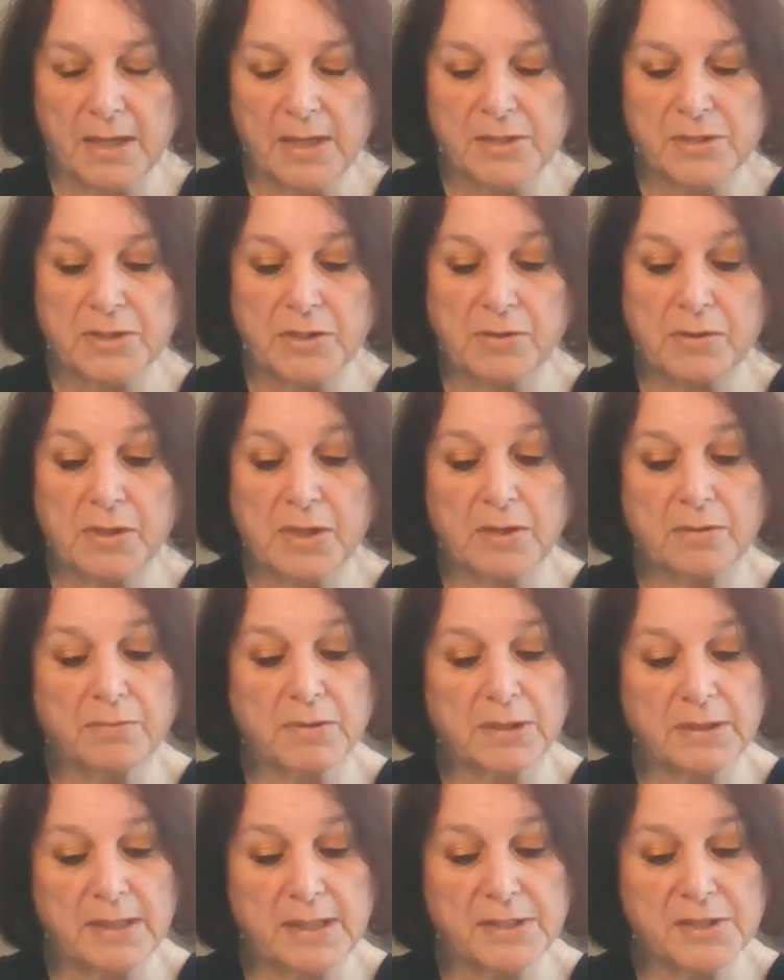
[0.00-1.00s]
so you can
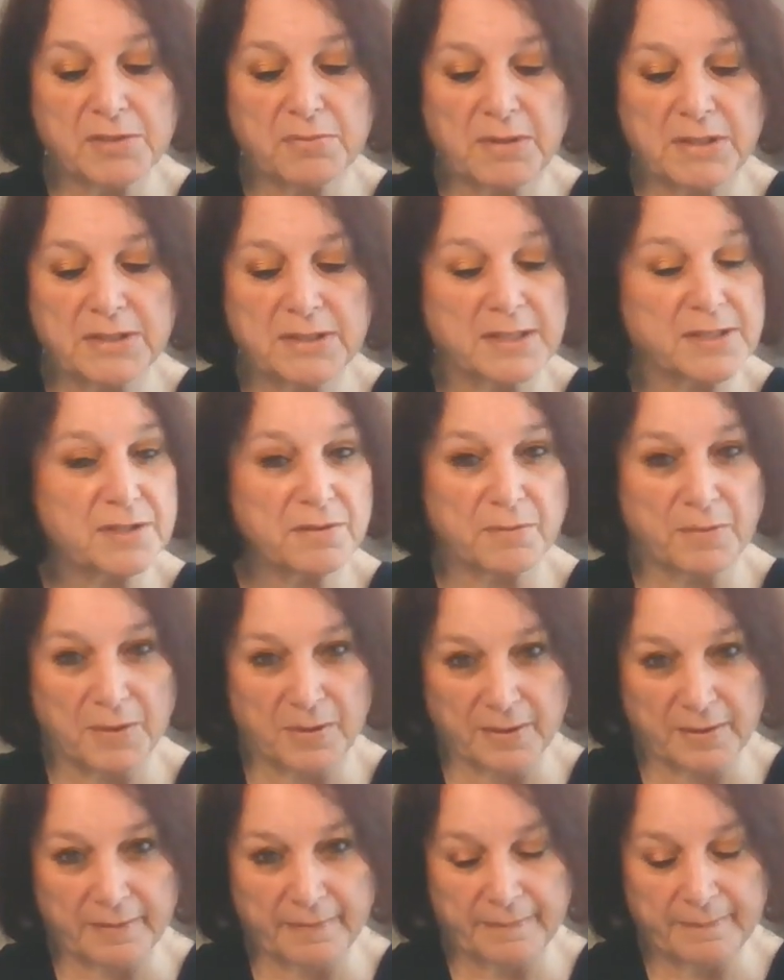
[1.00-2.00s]
release what doesn't
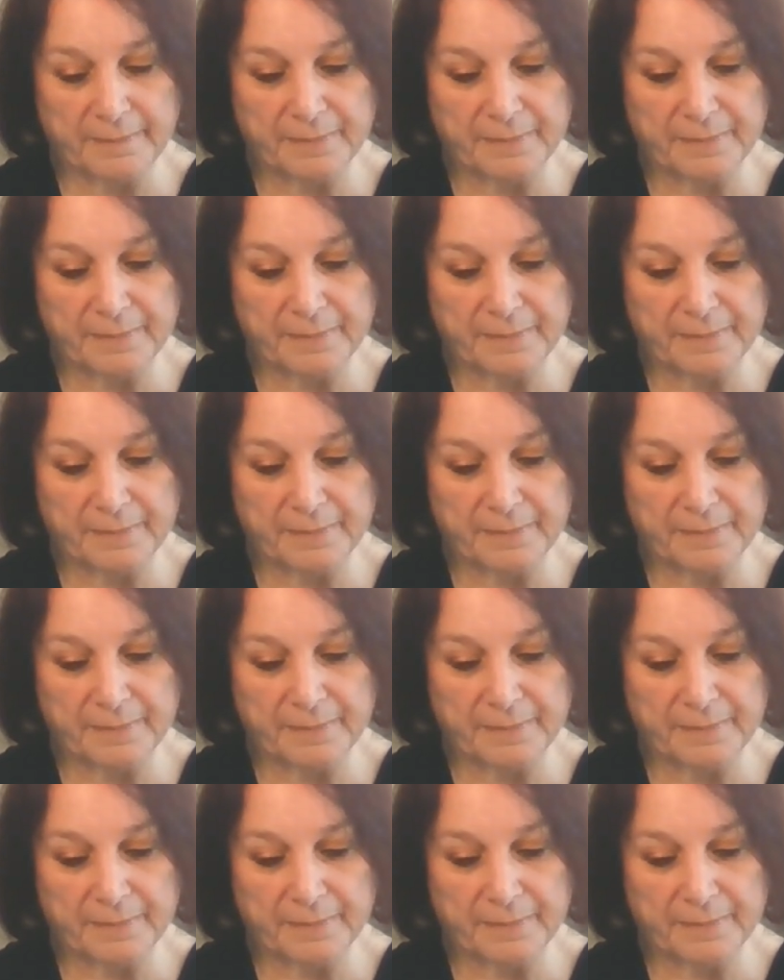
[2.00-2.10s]
work